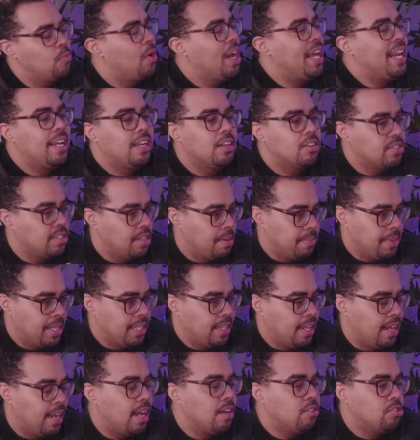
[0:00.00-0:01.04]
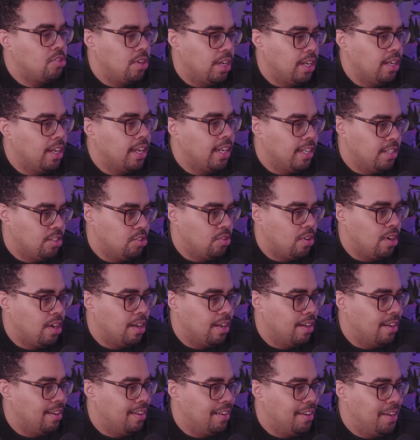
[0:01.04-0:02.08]
like a wedding or something like that, I'll drink and get
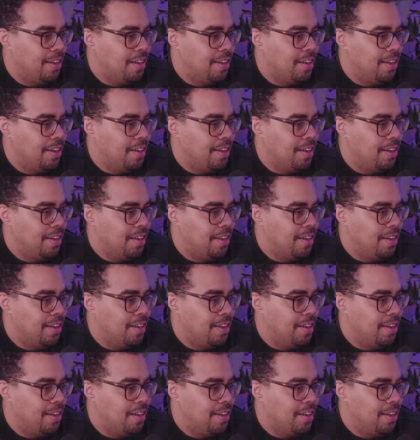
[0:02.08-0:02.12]
drunk.